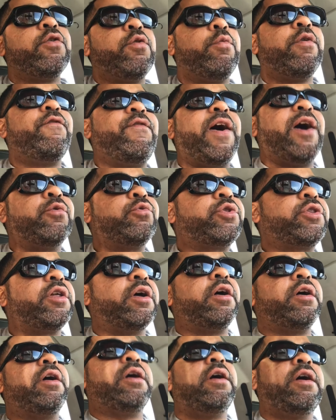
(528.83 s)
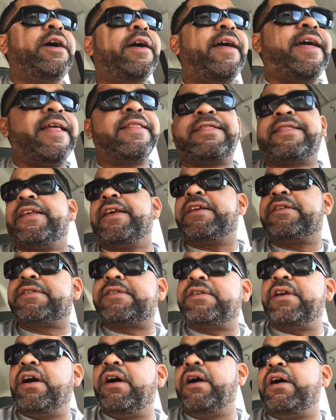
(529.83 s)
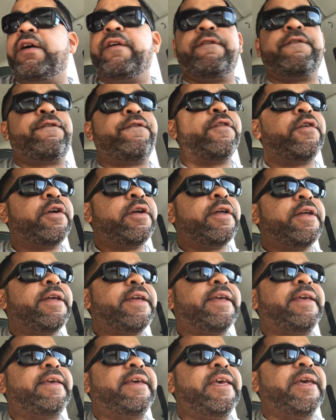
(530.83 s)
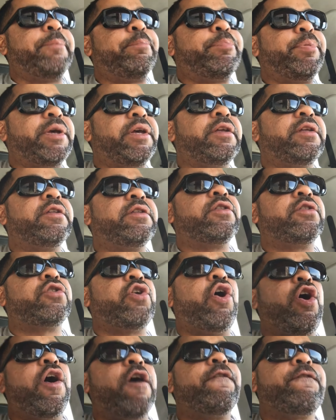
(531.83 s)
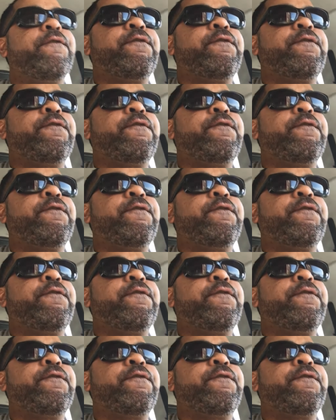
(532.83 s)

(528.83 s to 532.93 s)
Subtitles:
without the ethics of keeping the art